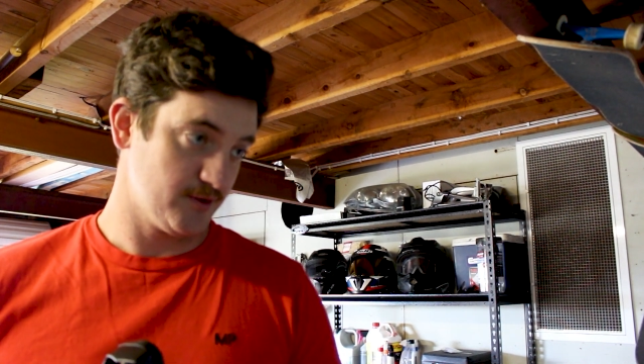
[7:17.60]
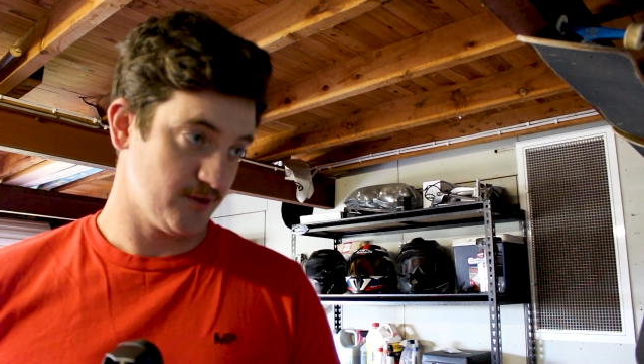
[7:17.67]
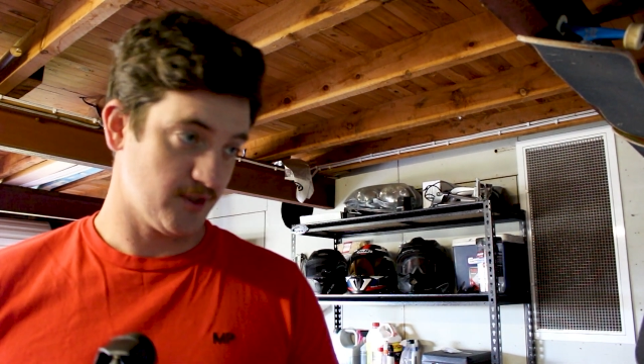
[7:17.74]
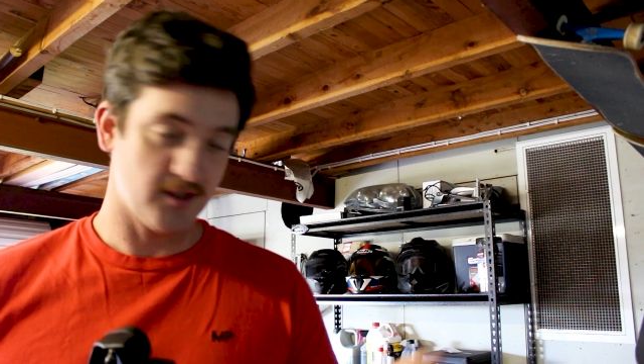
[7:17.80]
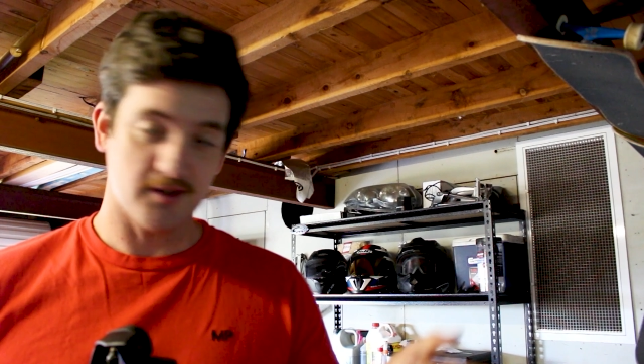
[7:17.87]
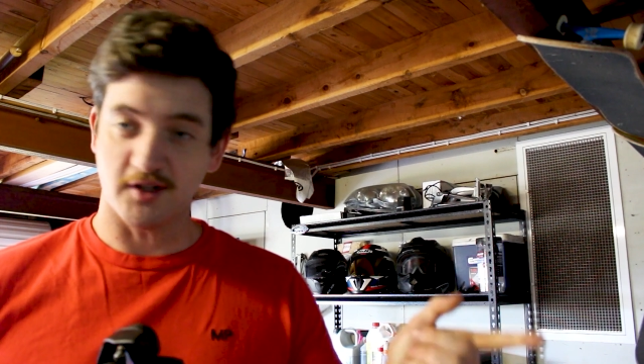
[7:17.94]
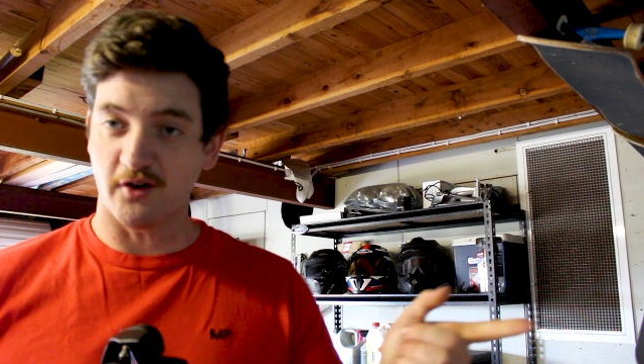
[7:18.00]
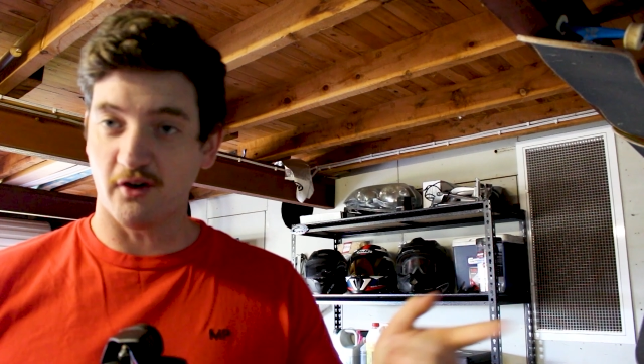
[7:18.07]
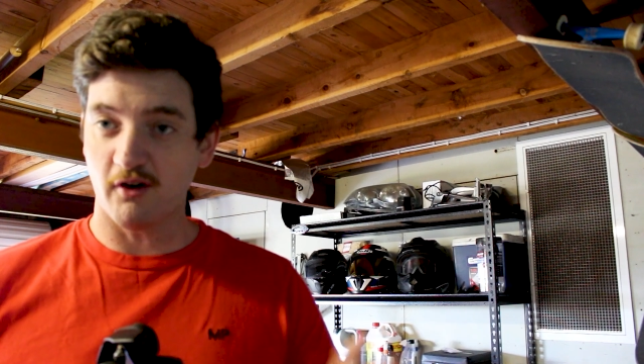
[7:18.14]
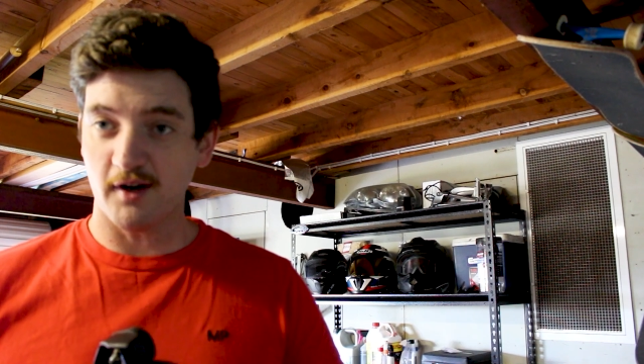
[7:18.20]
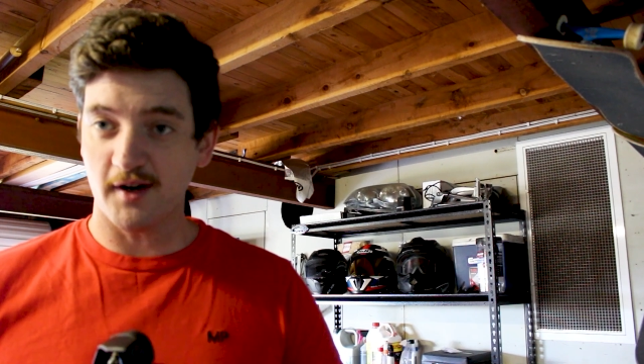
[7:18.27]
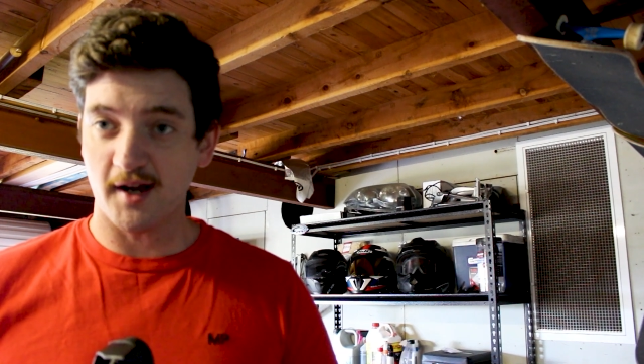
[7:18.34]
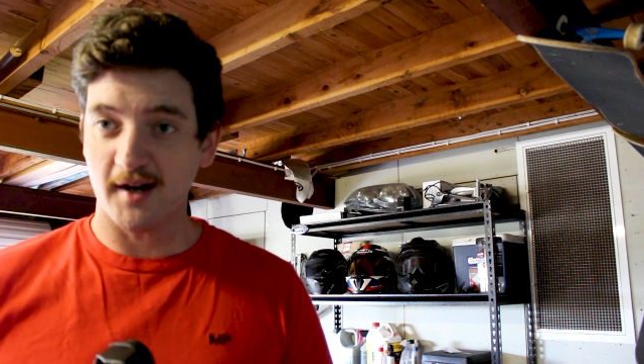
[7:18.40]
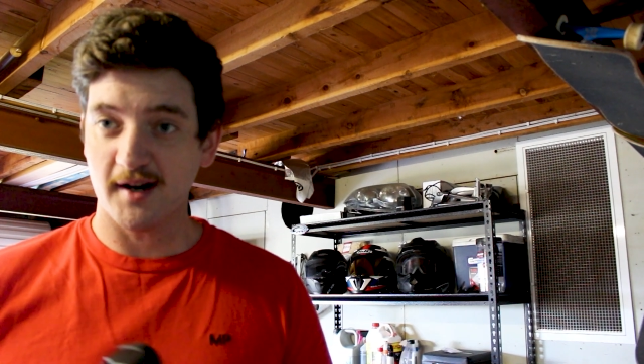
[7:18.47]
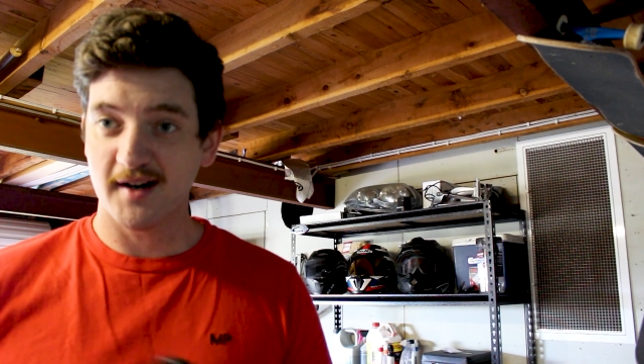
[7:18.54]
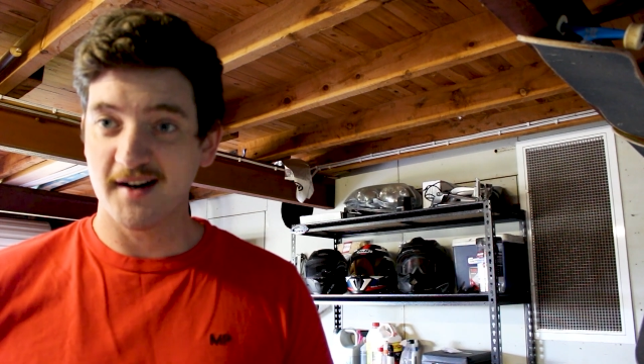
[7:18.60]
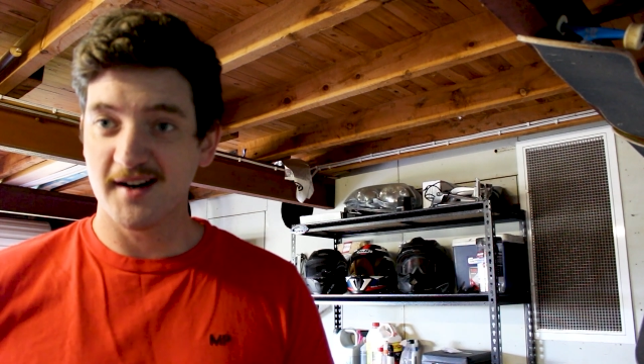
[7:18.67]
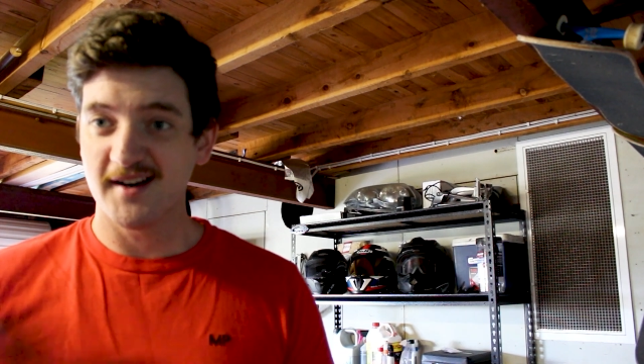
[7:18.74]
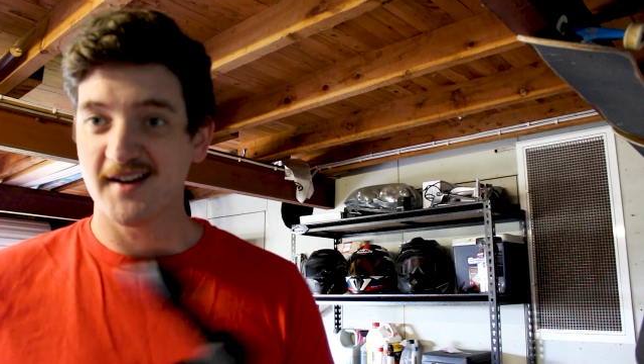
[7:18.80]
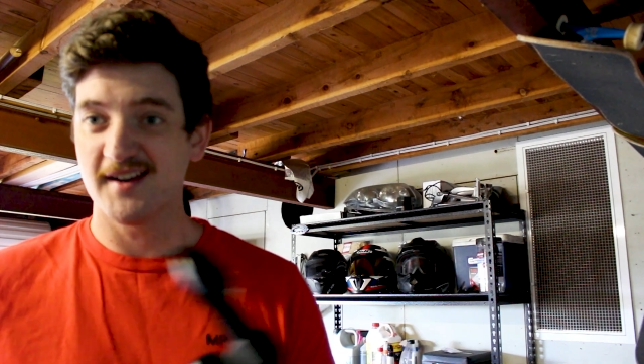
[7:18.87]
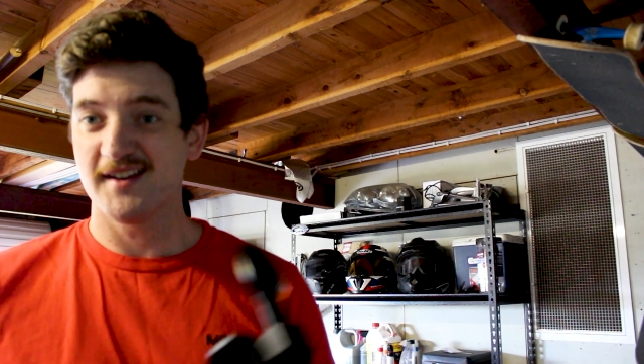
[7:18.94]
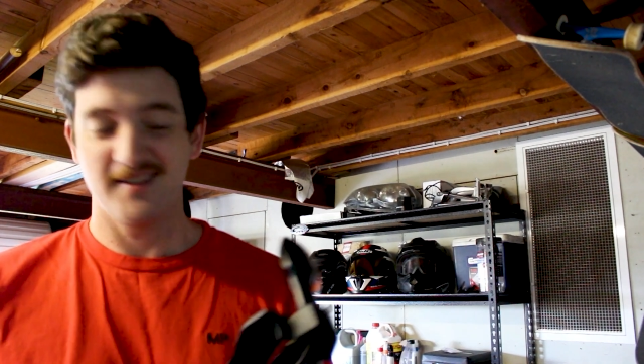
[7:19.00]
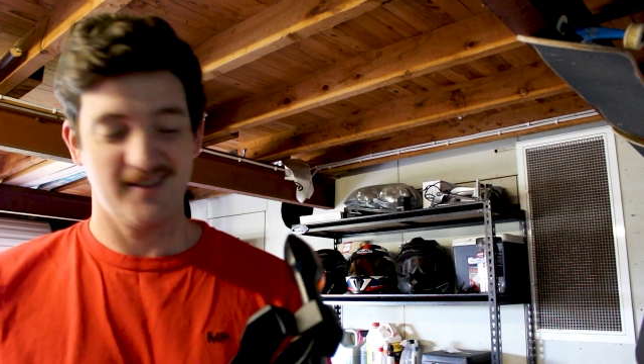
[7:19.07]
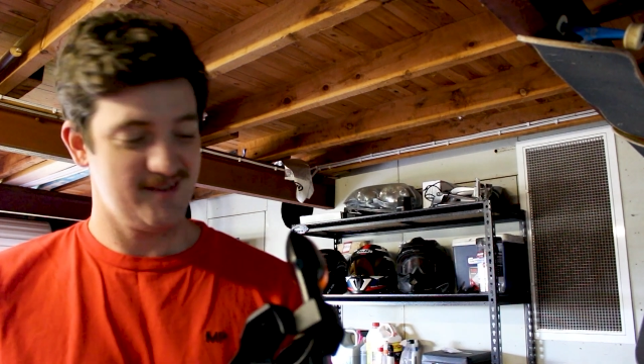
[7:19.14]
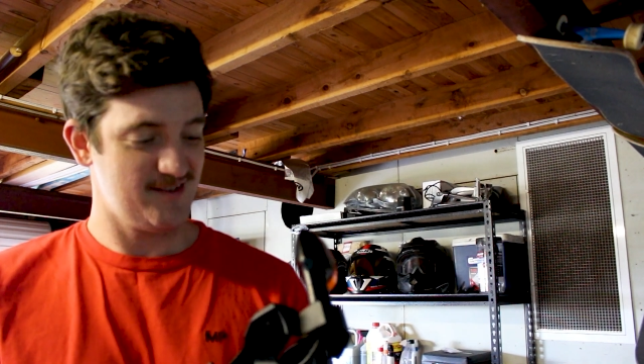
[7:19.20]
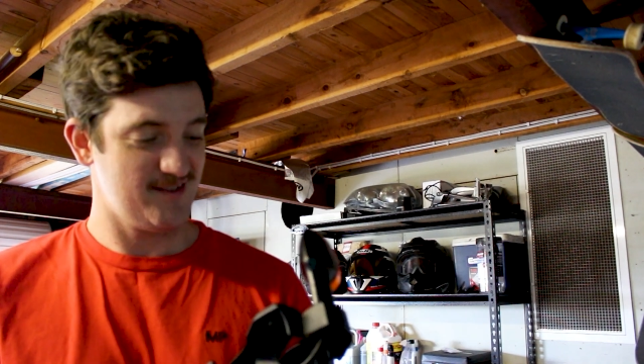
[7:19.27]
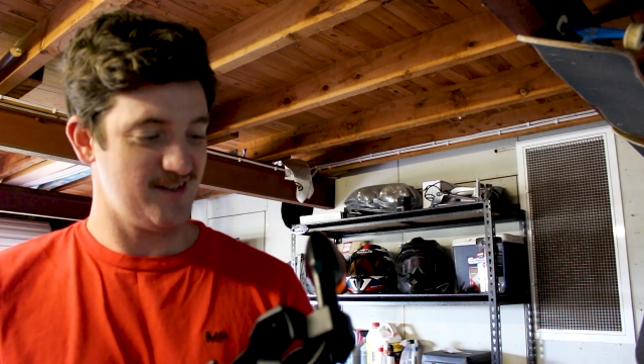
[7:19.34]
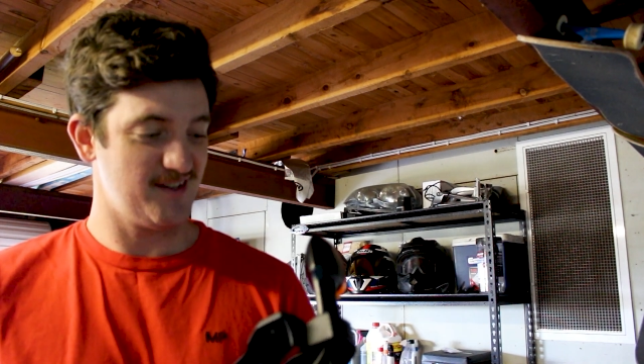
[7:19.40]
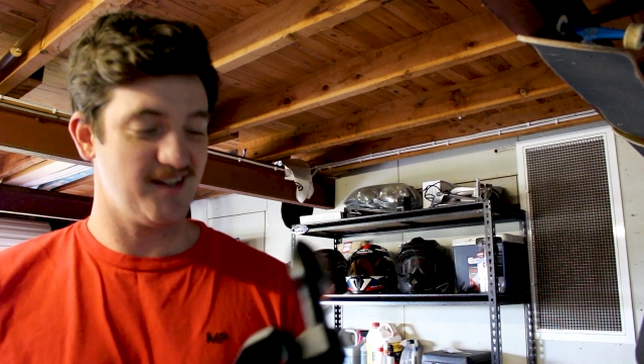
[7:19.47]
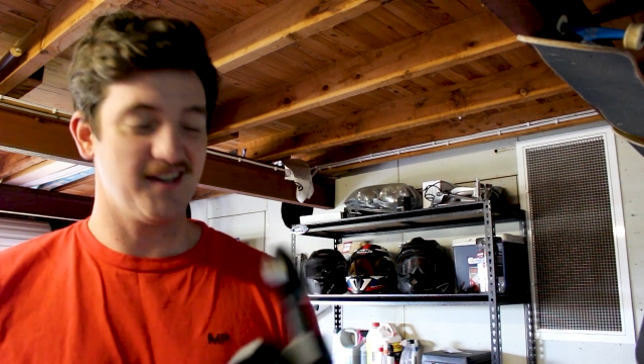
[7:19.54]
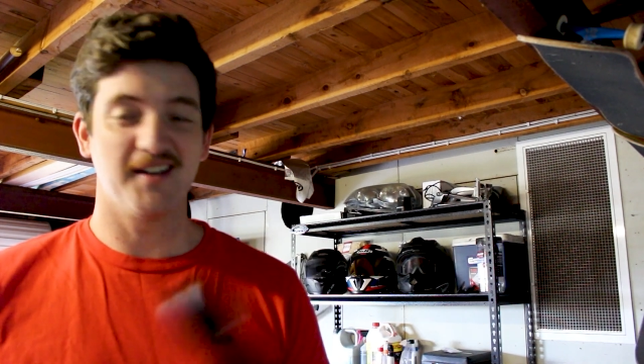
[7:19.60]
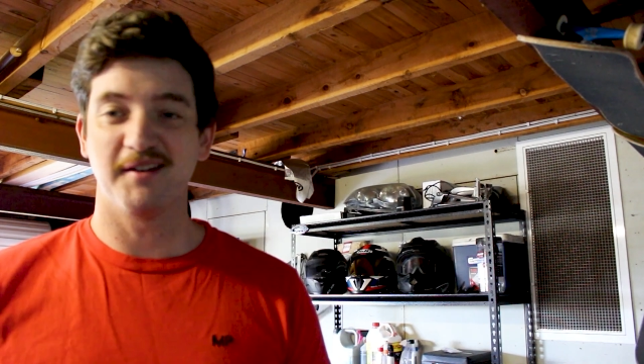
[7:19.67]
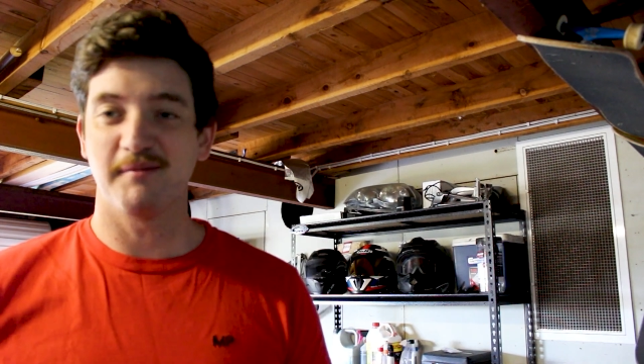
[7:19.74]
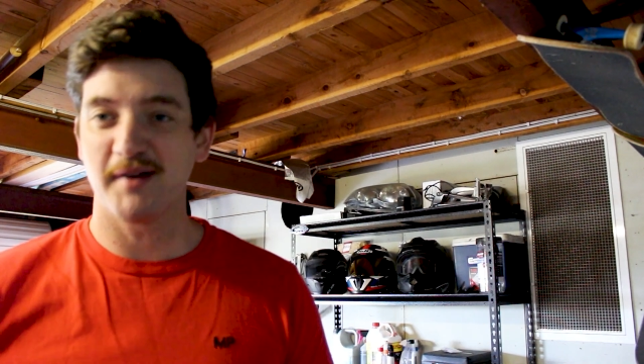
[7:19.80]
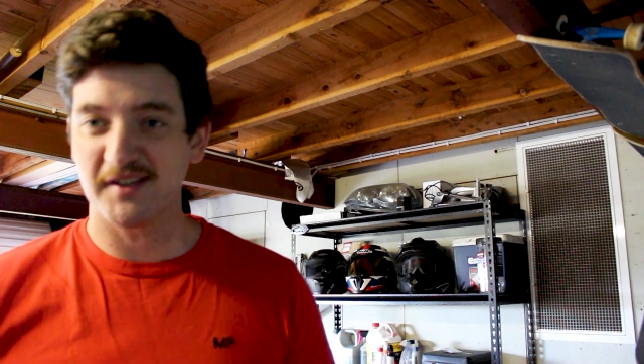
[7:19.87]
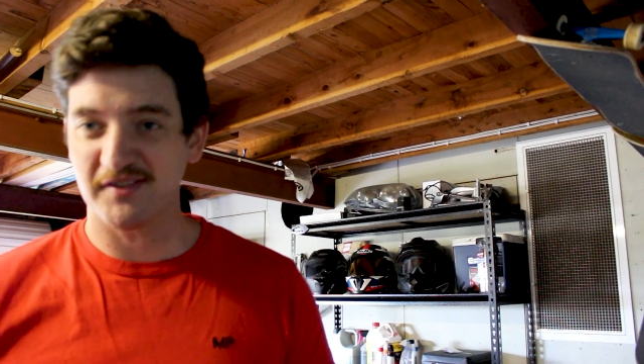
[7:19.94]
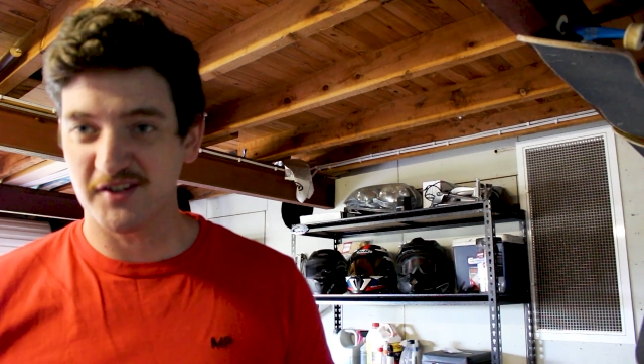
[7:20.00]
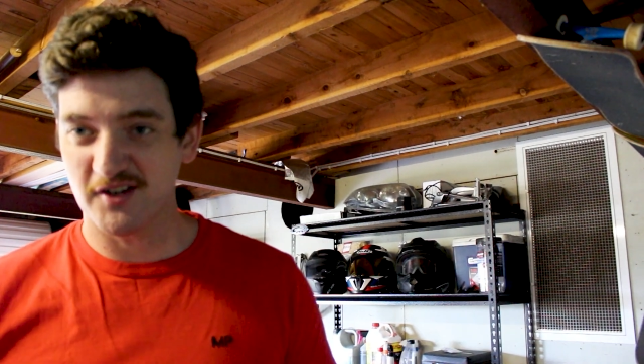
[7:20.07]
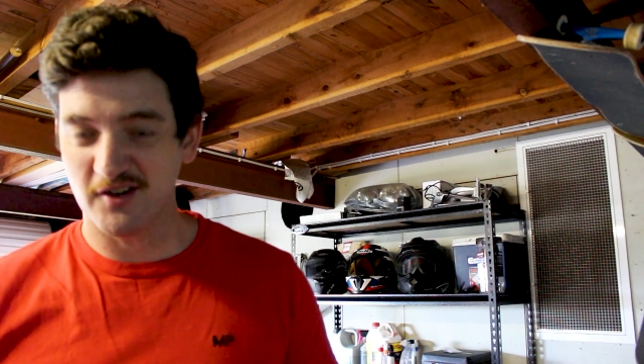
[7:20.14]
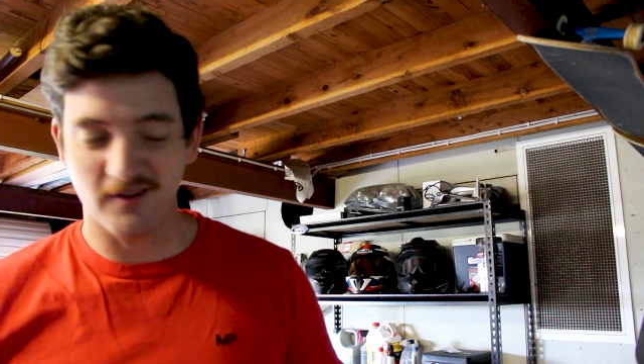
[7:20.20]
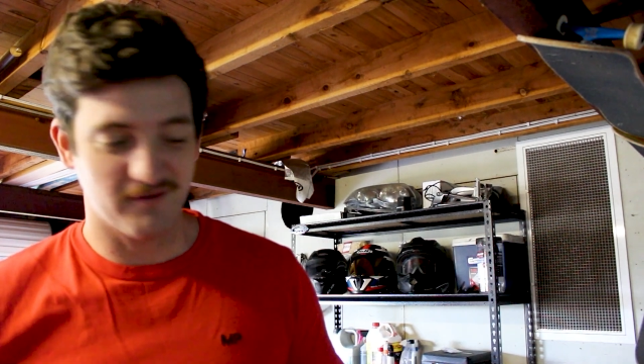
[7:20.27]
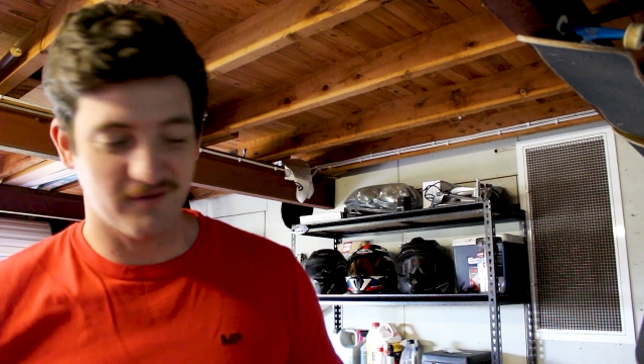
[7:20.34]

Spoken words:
get the grinder and make the dog